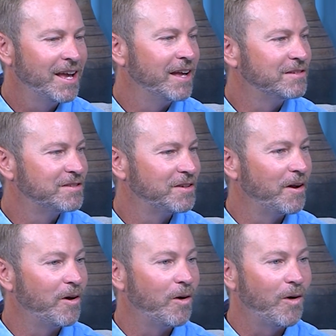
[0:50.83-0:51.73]
And
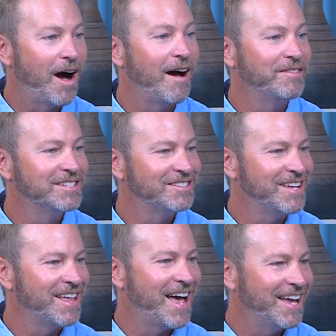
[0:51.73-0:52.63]
so
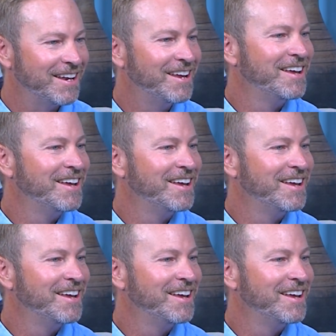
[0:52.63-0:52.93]
obviously that